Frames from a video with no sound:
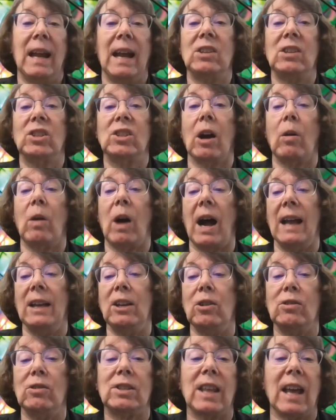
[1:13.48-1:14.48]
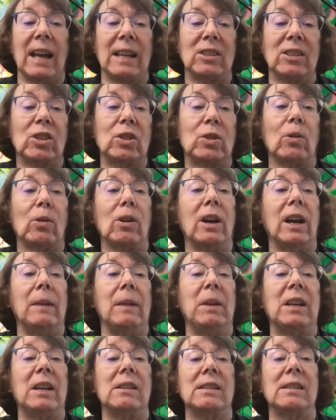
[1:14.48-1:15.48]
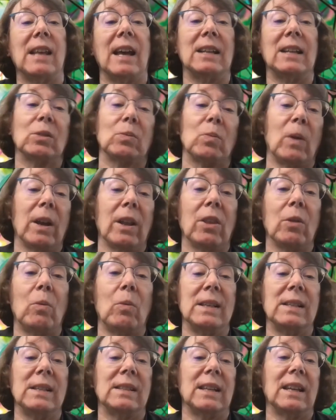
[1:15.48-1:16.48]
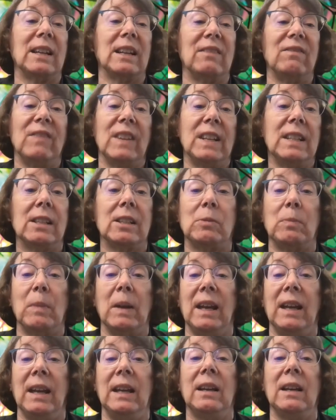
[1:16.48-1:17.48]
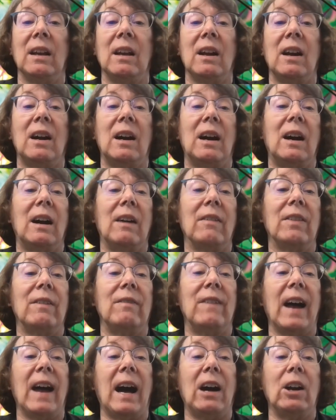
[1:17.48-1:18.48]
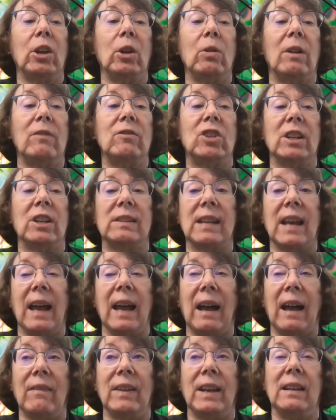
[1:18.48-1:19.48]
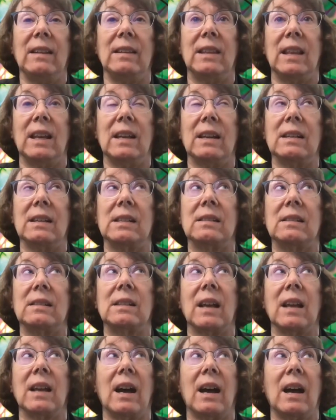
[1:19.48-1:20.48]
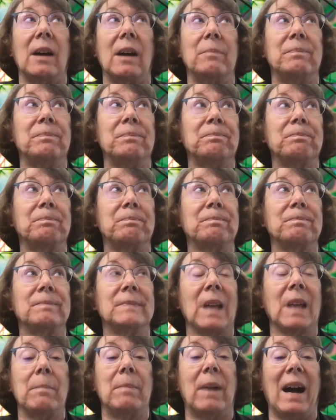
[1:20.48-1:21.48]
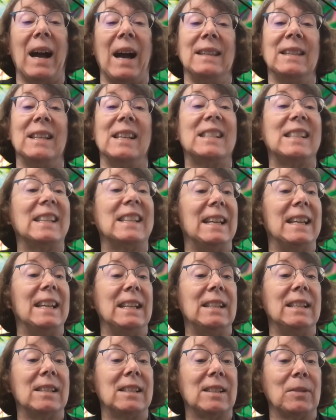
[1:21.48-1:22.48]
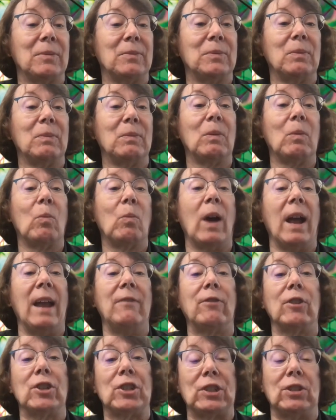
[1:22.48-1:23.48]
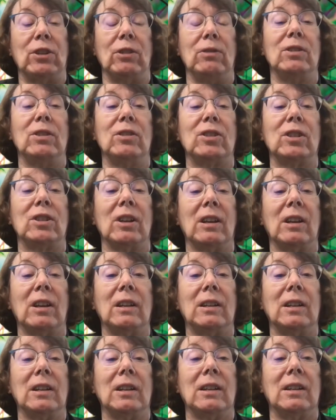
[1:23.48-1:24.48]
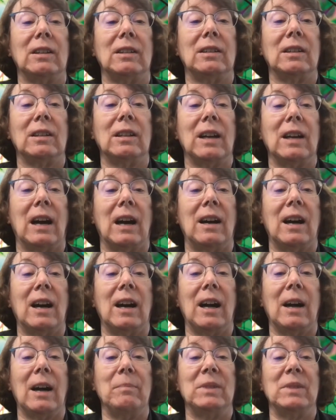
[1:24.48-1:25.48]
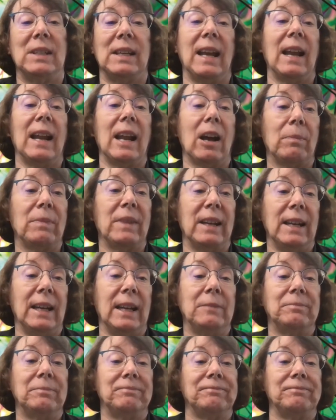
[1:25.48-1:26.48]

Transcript: And so I use that story because that's, that's one of the ones that convinced me of the value of just having this um, behind the scenes way for students um, to get help they need.